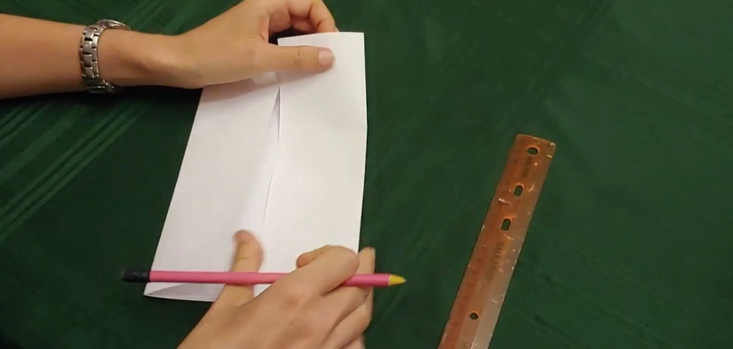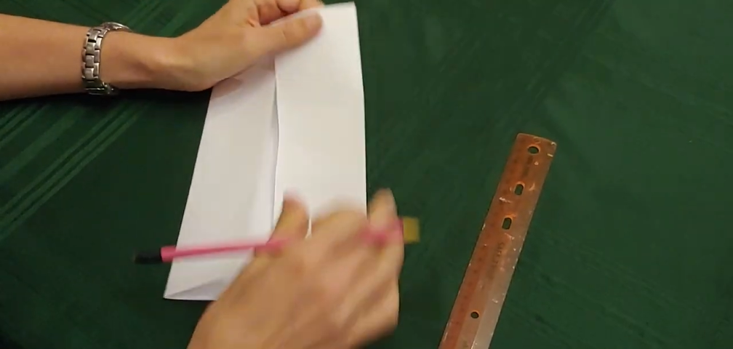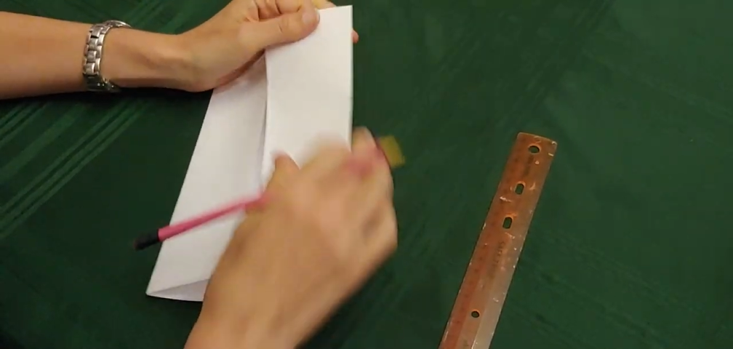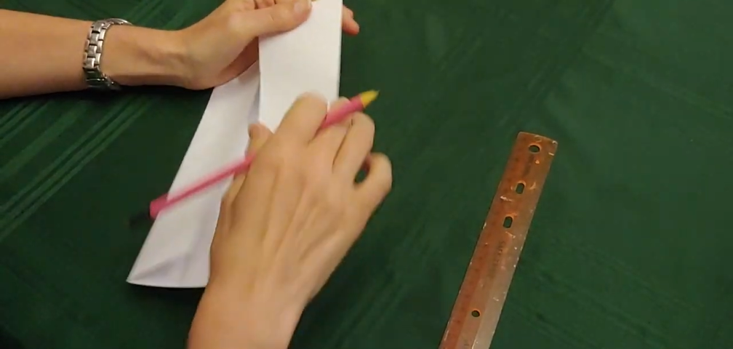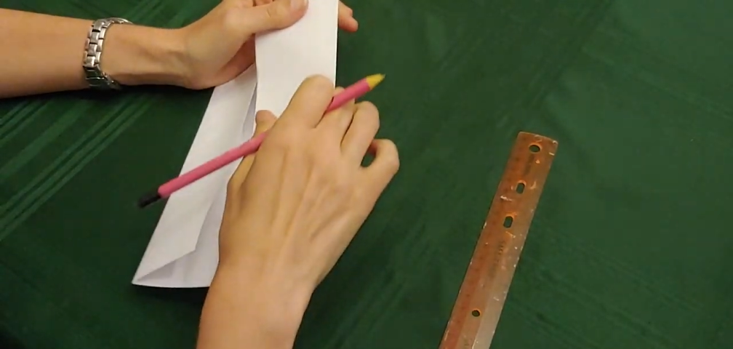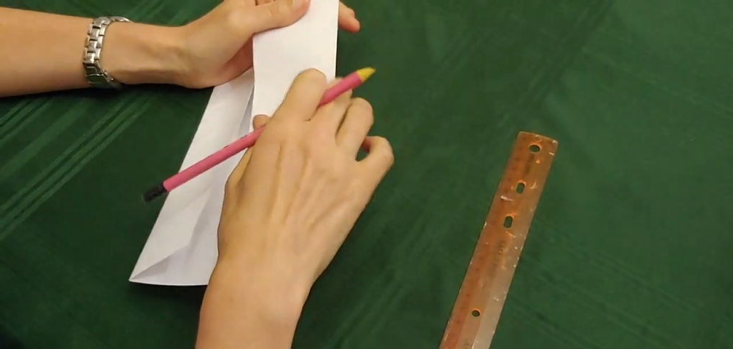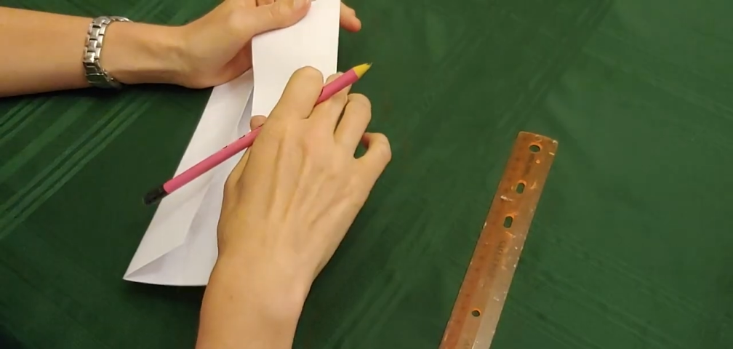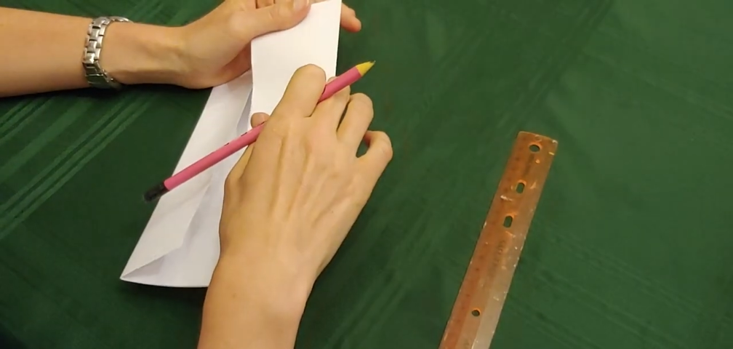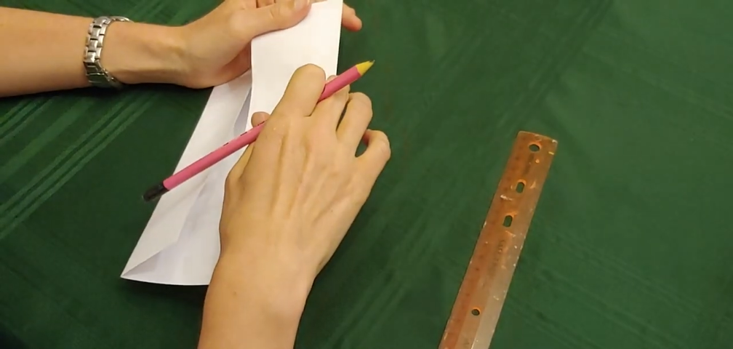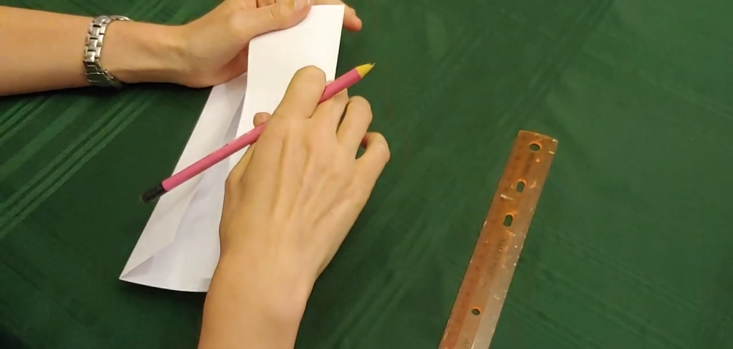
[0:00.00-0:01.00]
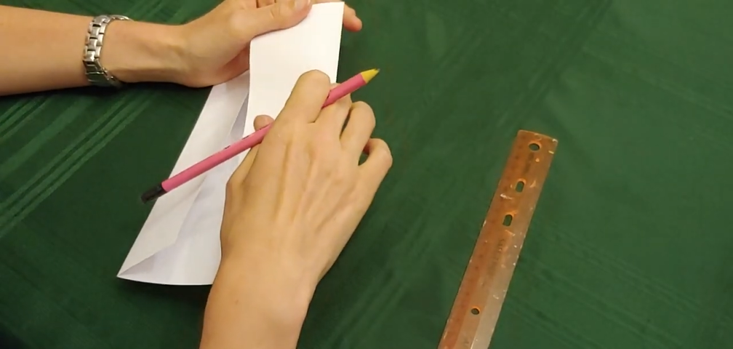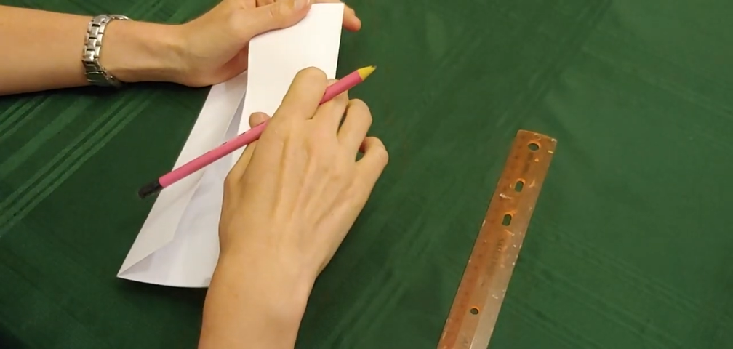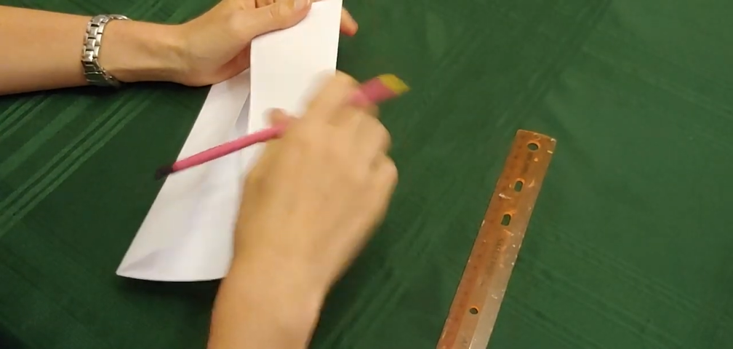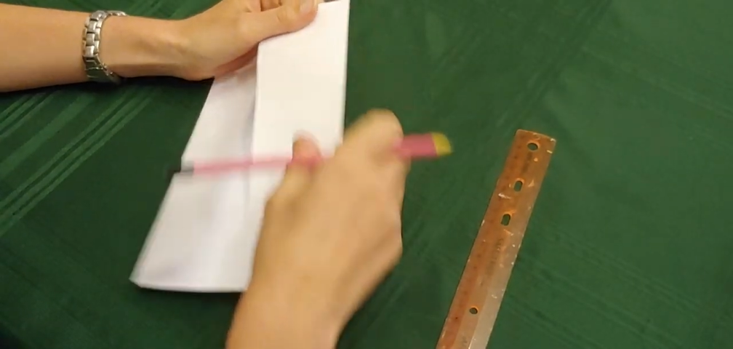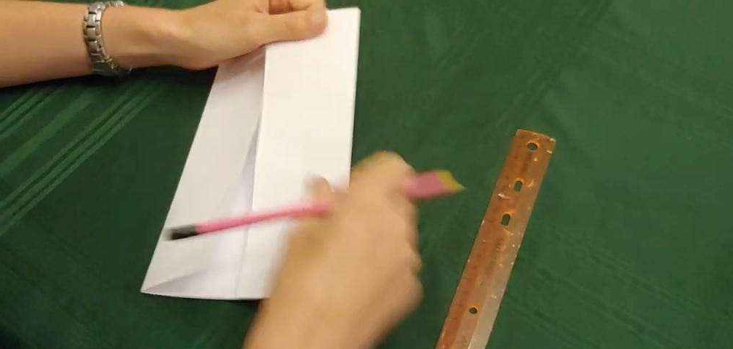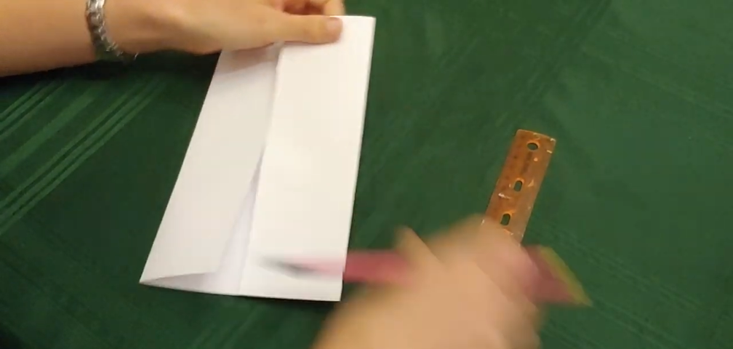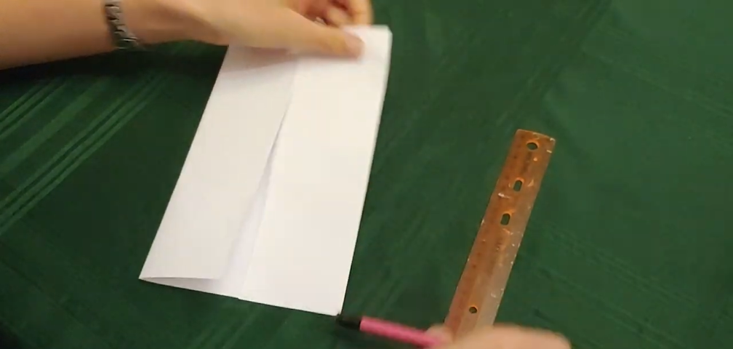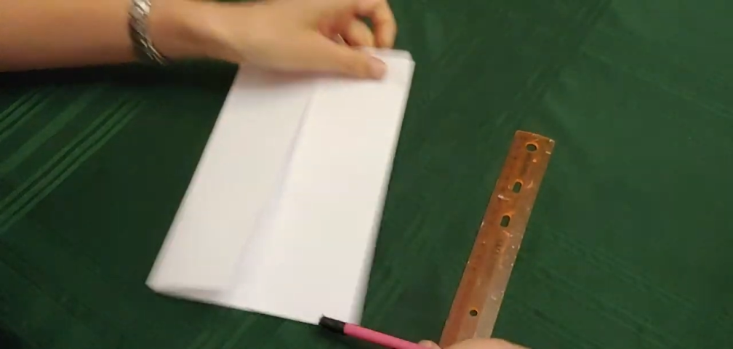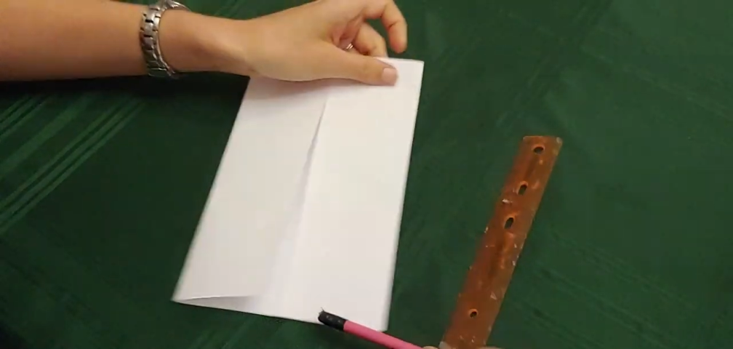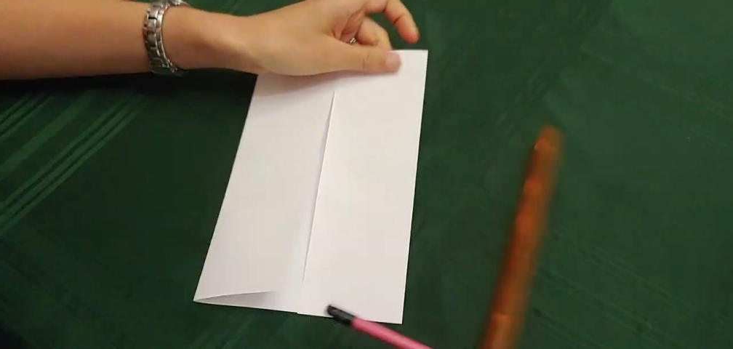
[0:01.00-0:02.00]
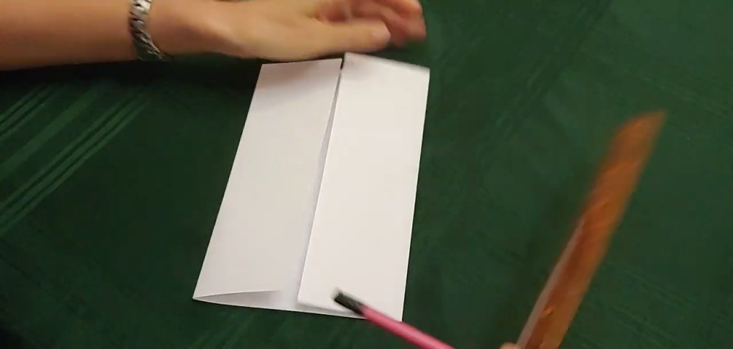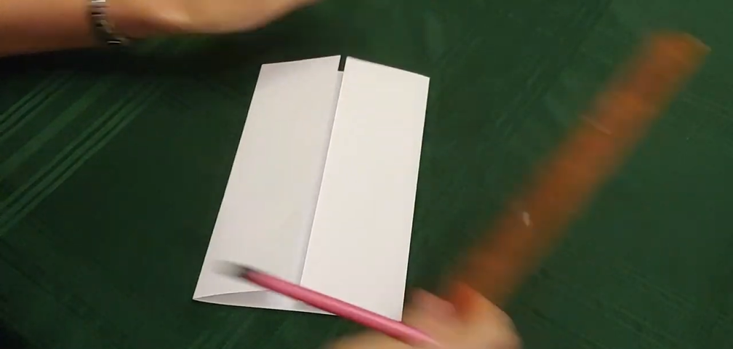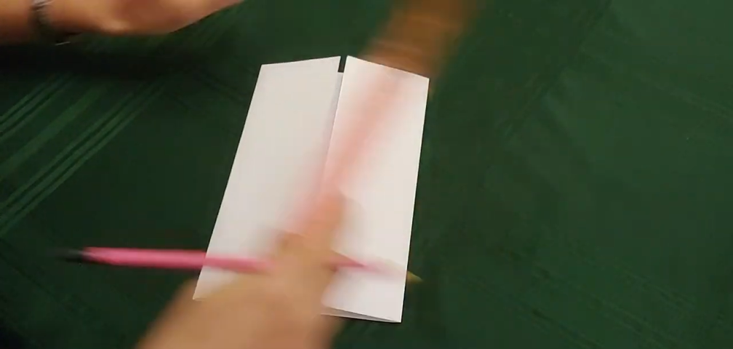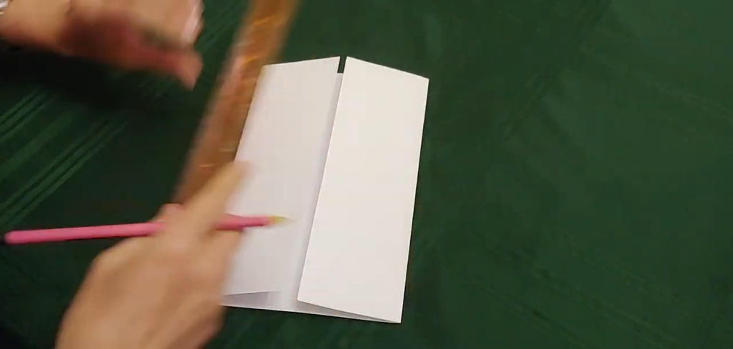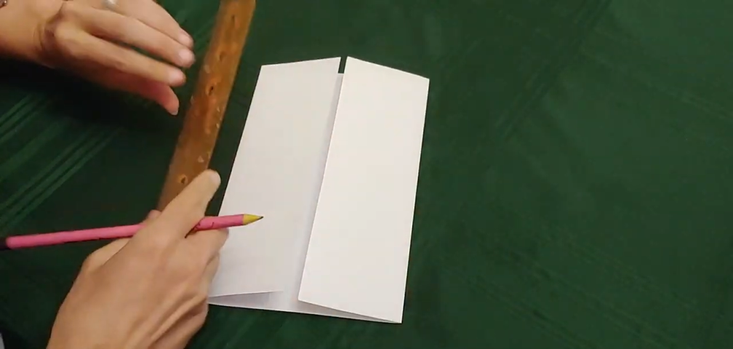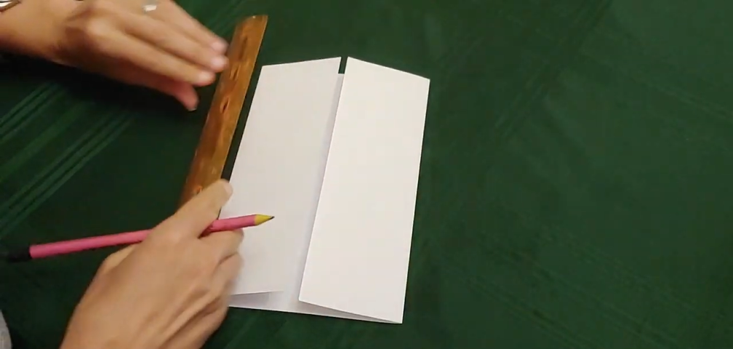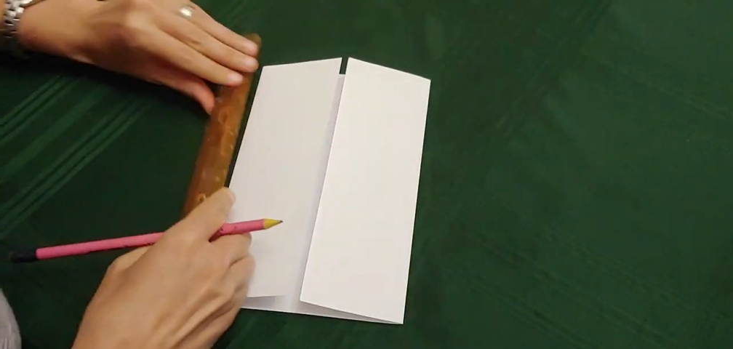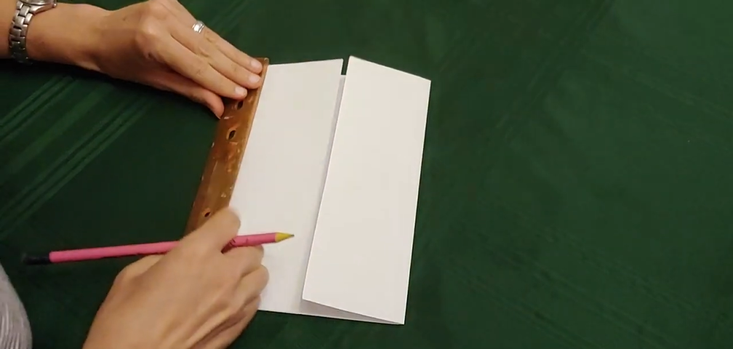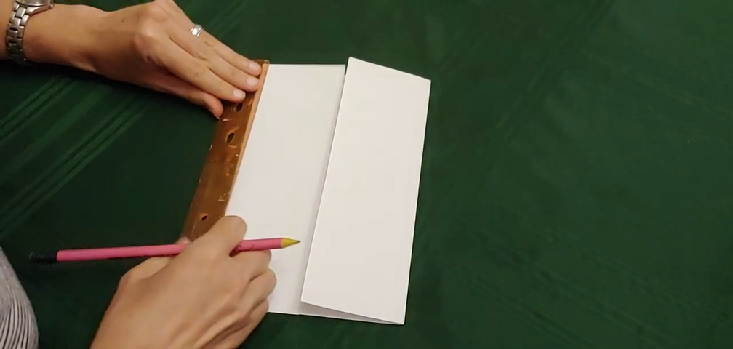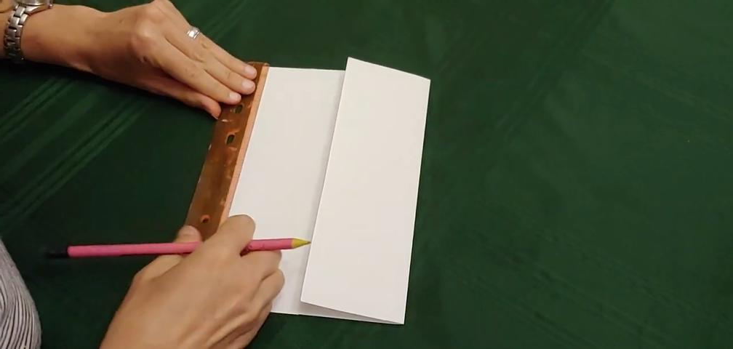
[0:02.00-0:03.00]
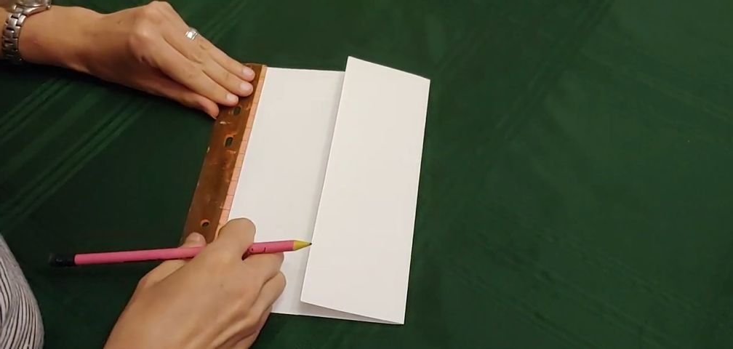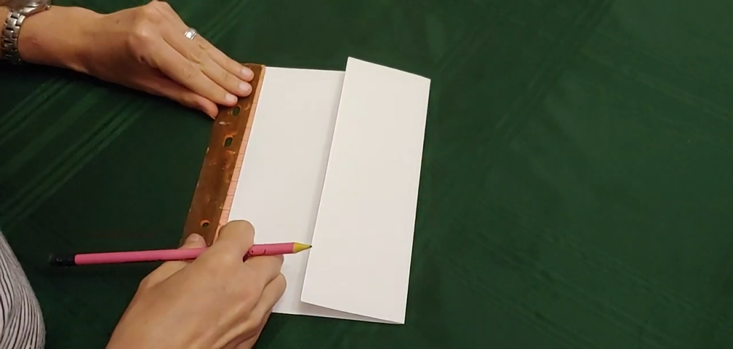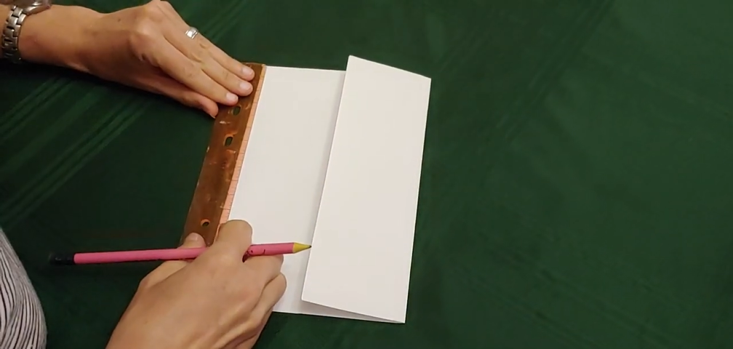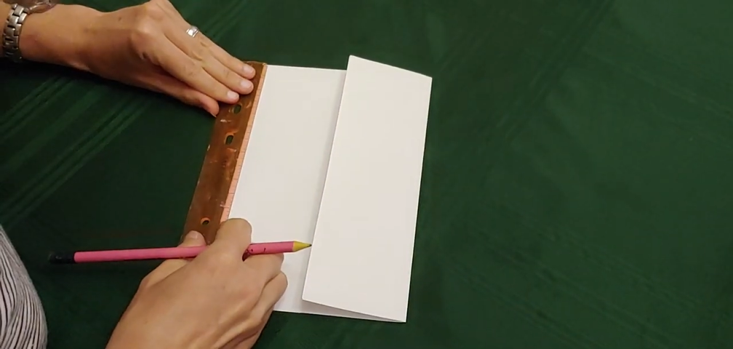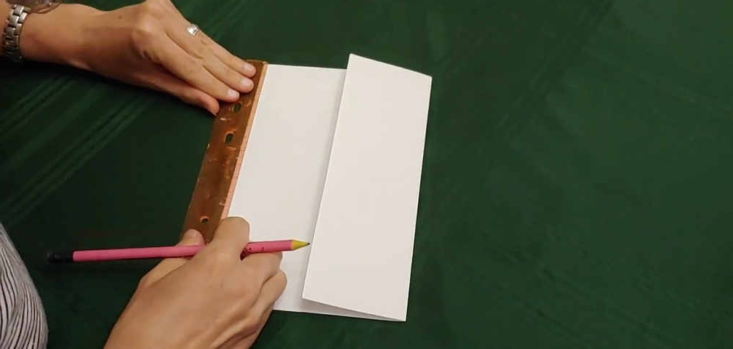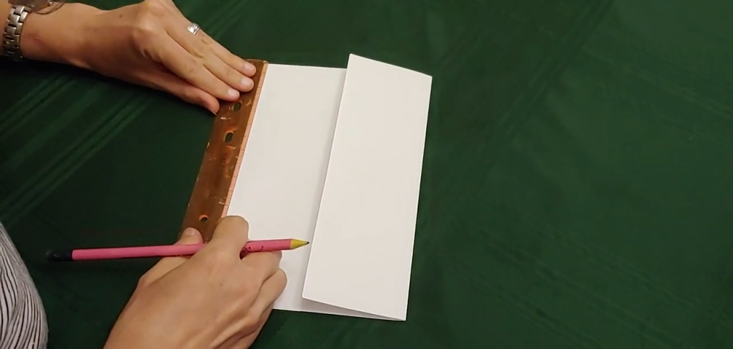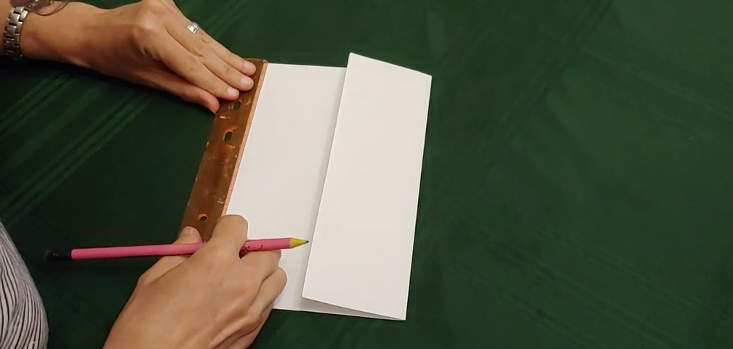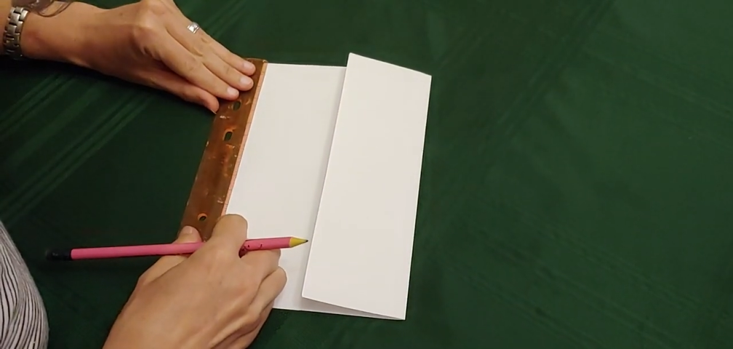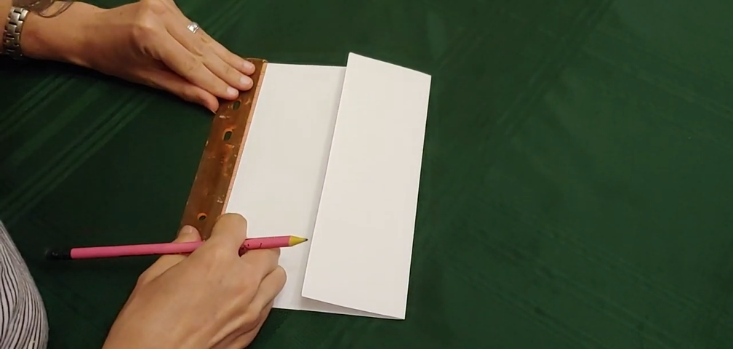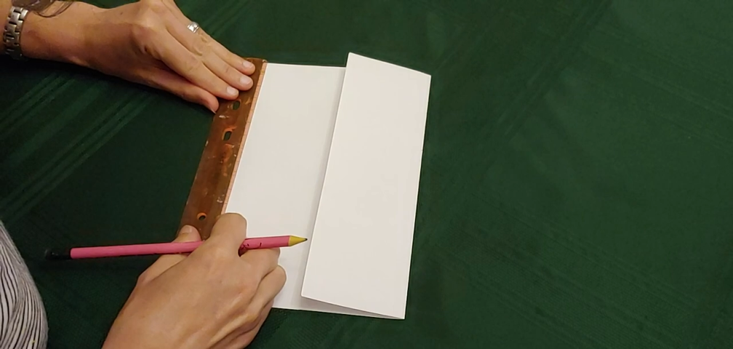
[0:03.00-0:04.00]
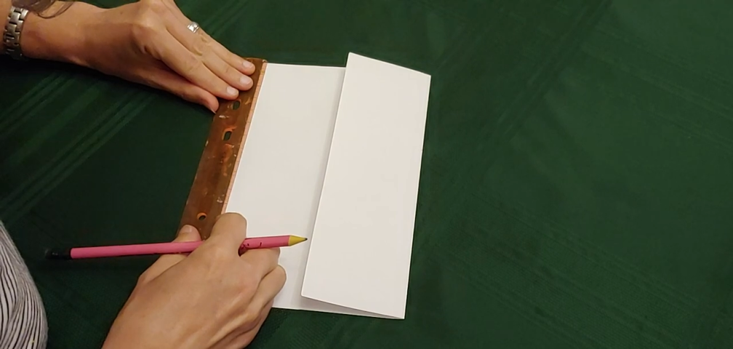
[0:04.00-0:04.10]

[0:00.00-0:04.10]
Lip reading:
(no speaker visible)